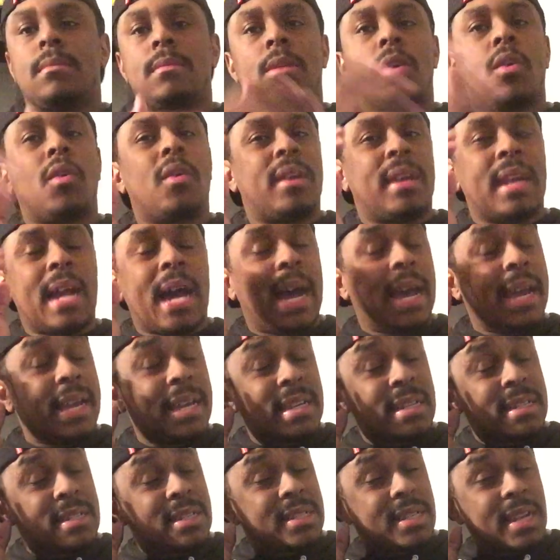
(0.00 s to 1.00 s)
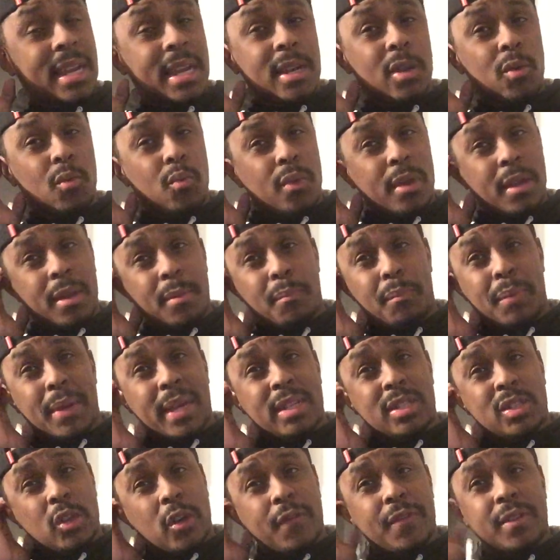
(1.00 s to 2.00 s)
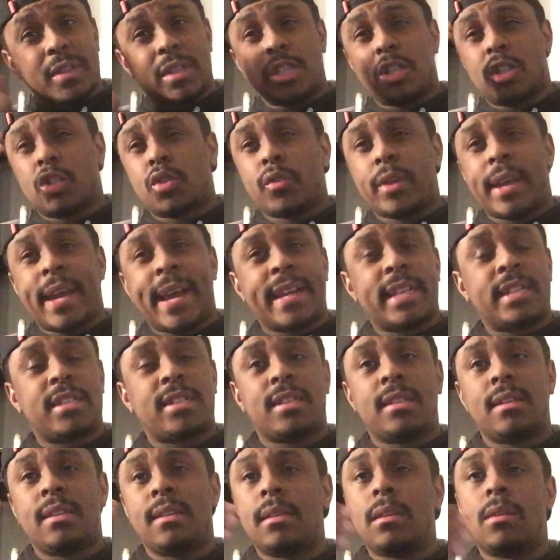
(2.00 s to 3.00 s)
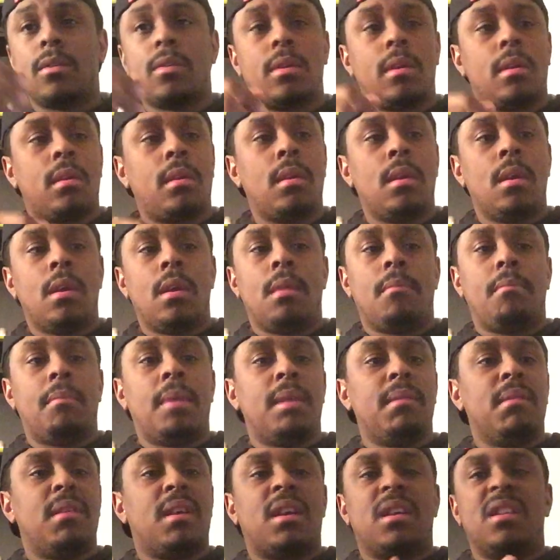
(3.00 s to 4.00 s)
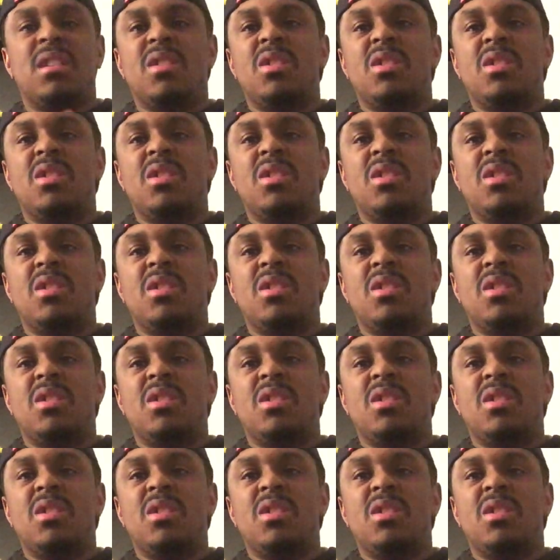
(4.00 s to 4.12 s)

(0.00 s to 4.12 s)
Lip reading: or Nia and Shayna win based off a distraction, or maybe